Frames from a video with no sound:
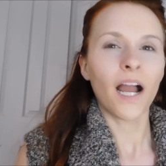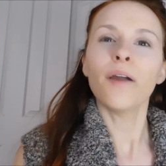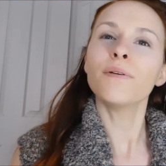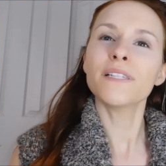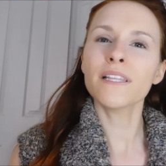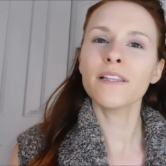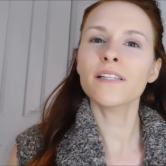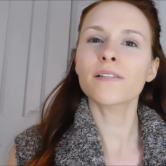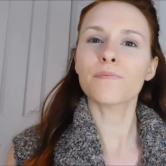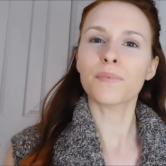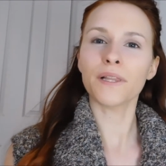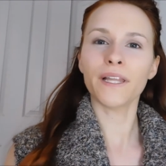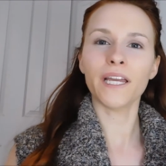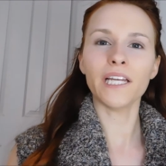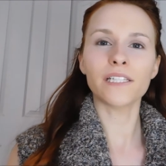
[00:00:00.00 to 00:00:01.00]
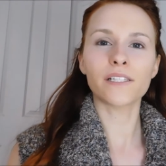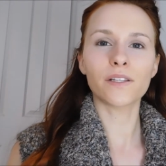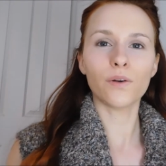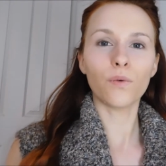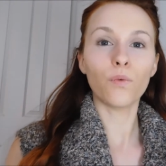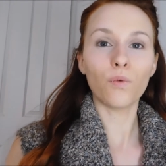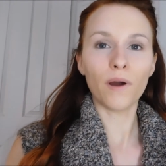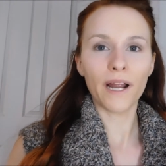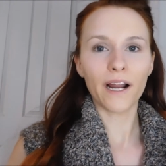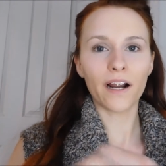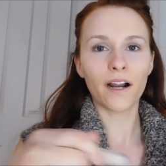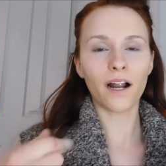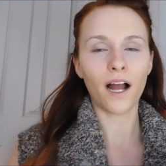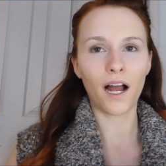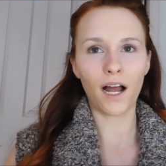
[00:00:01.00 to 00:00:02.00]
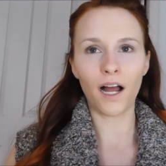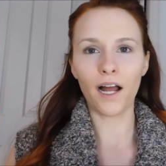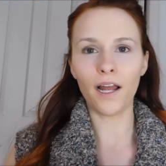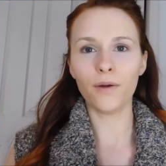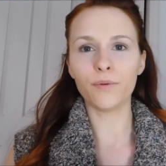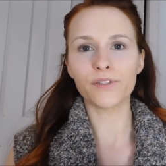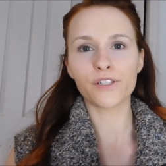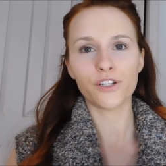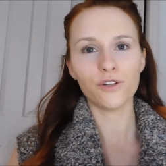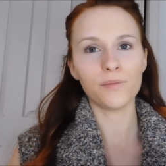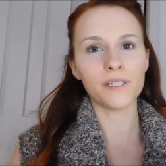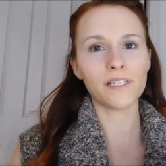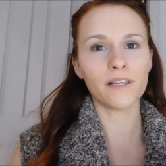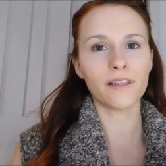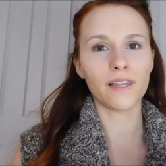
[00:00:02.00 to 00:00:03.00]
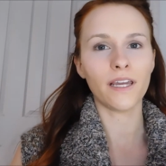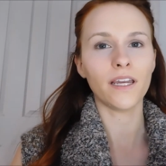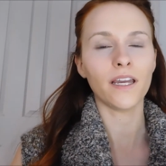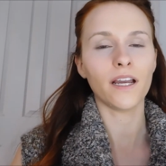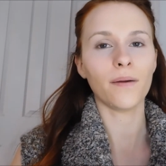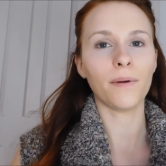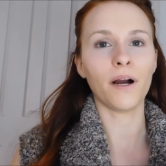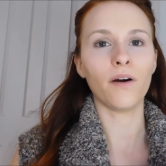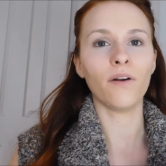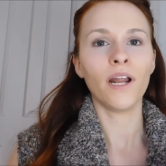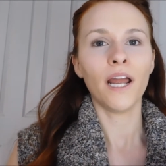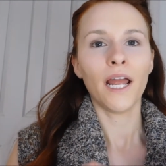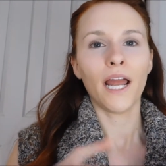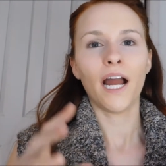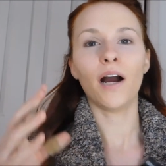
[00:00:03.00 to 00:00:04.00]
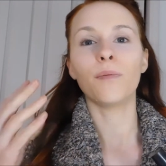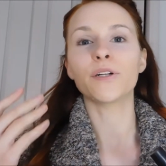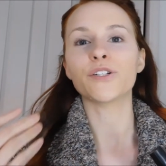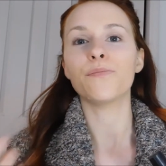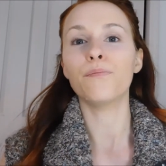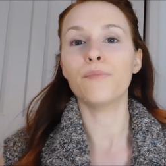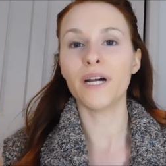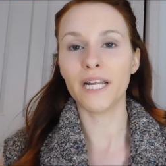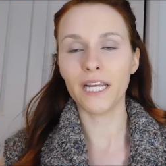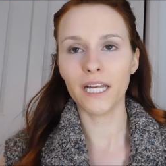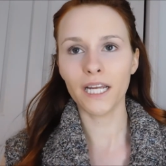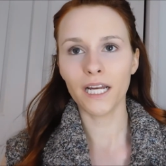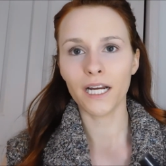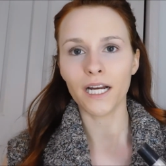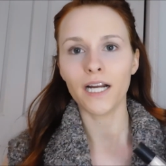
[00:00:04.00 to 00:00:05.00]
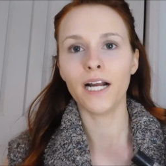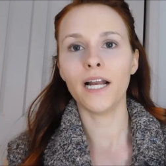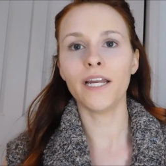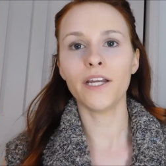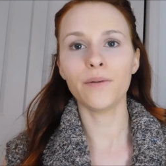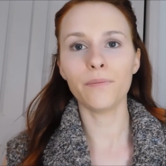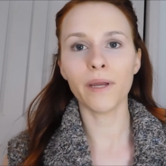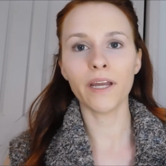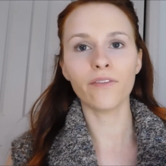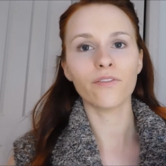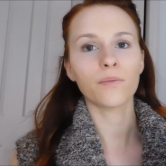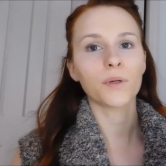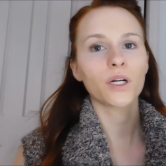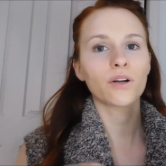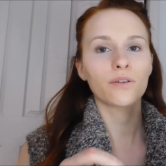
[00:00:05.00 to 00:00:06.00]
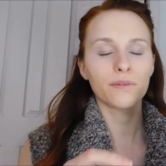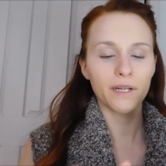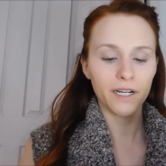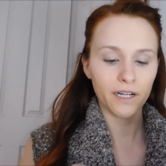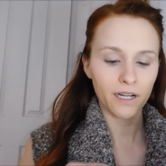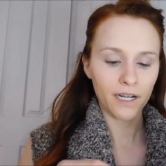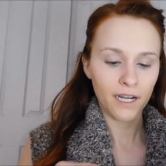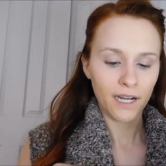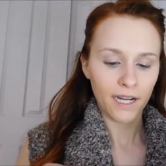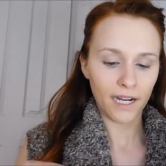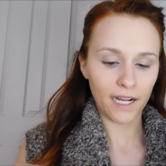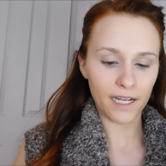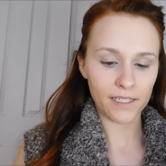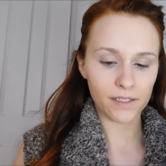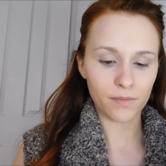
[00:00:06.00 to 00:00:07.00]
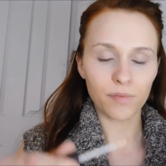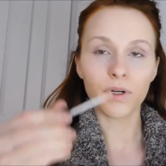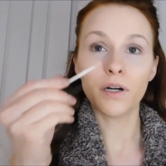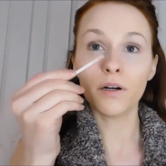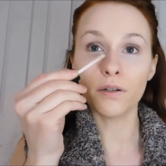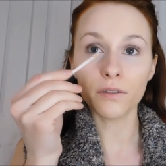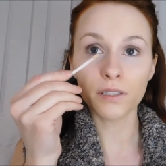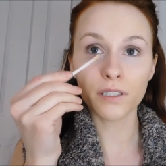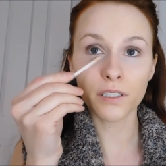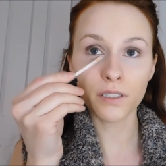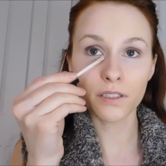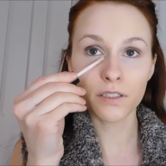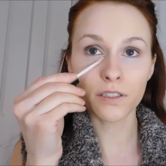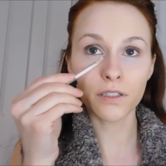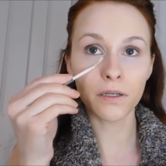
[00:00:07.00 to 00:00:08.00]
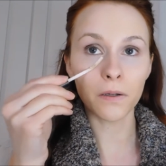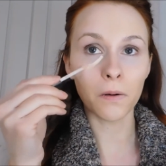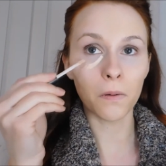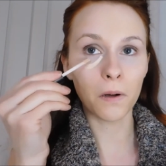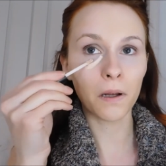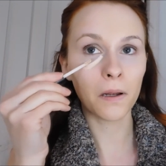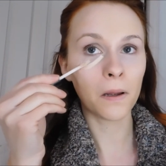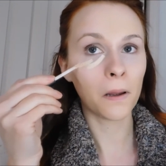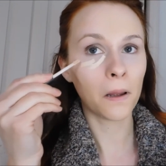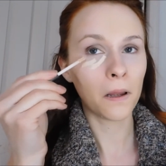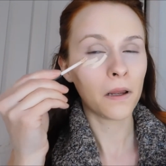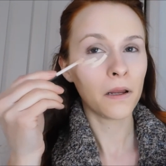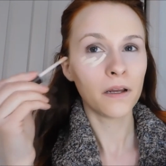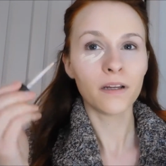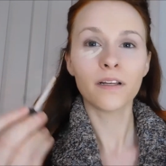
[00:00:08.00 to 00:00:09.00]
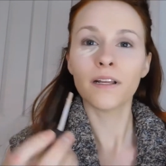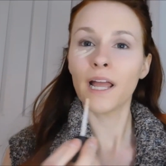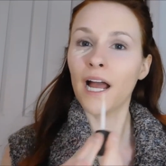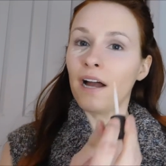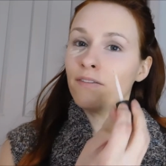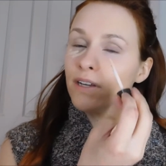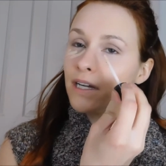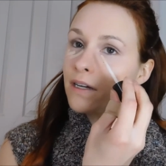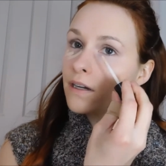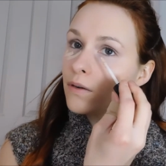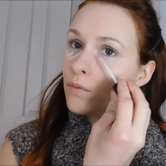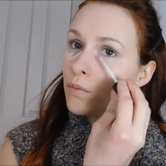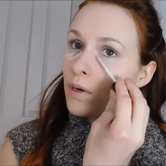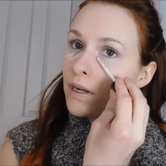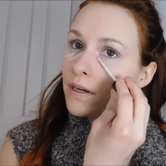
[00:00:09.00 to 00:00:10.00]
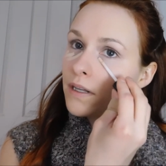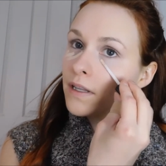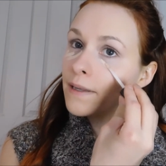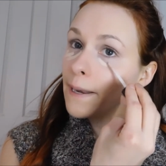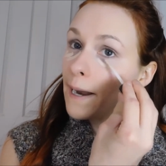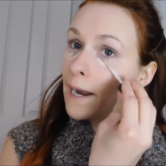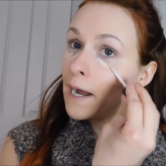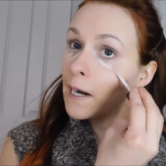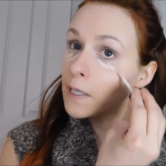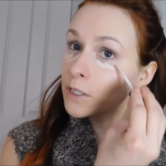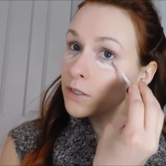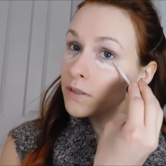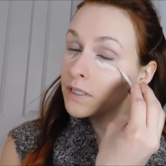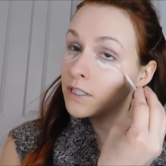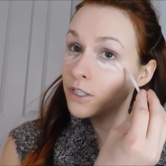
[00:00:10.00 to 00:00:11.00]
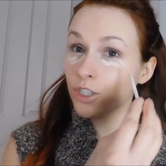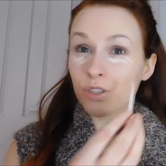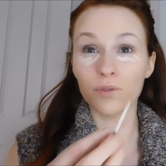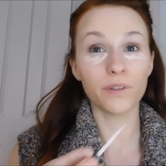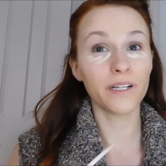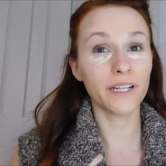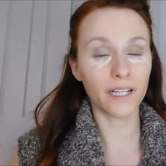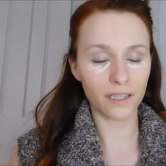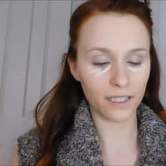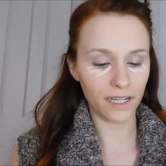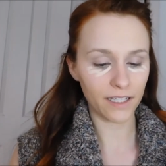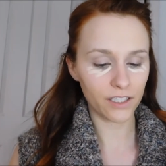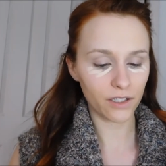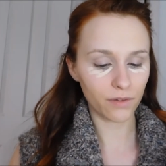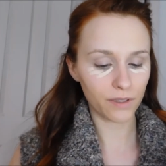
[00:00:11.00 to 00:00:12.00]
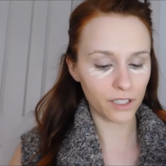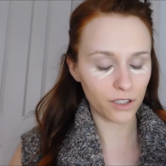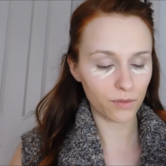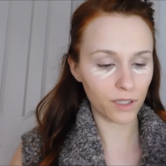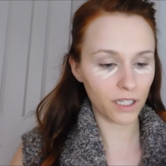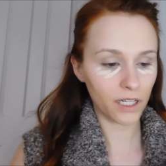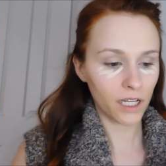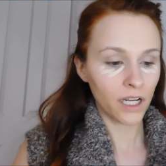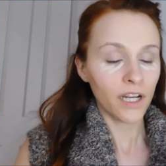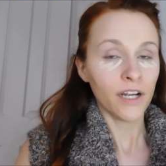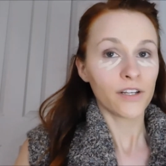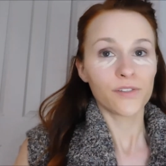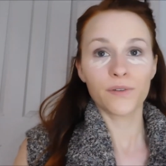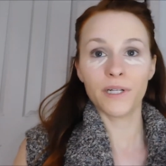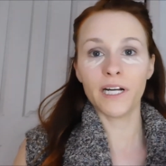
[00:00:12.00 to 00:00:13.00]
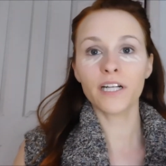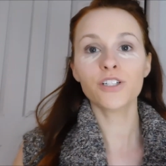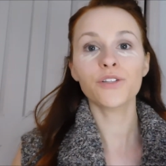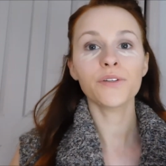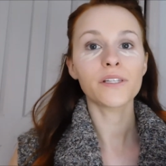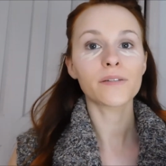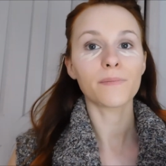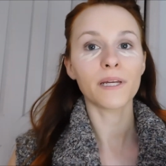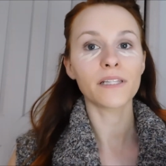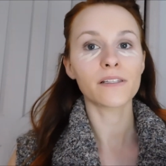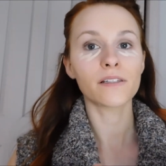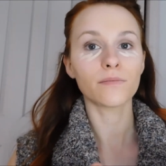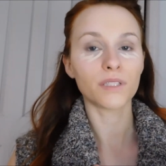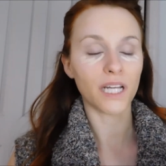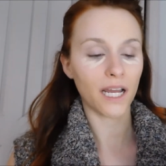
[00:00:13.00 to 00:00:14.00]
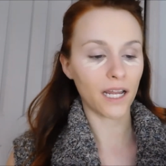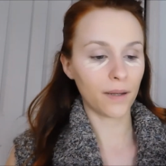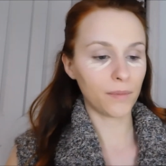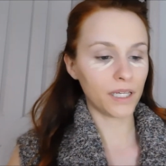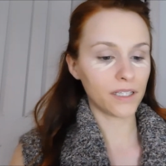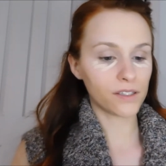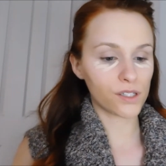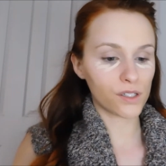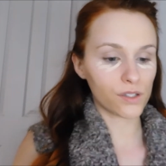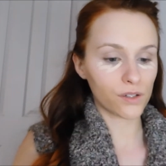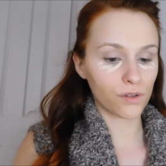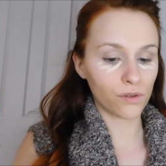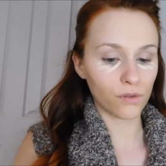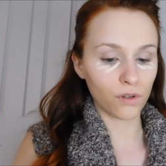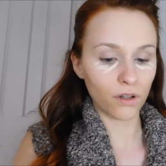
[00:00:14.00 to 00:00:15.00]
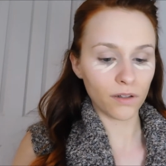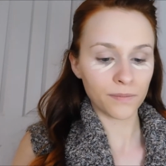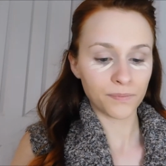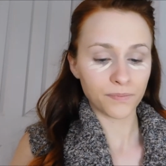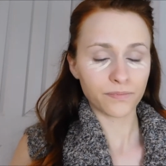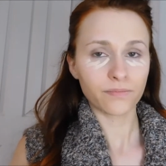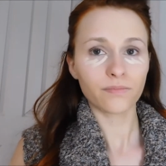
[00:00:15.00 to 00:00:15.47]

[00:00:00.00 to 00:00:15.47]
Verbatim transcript: was in this place where I was too busy thinking about how much money I could make from a career as opposed to having one that I actually enjoyed and liked going to work. So I actually spent some time in school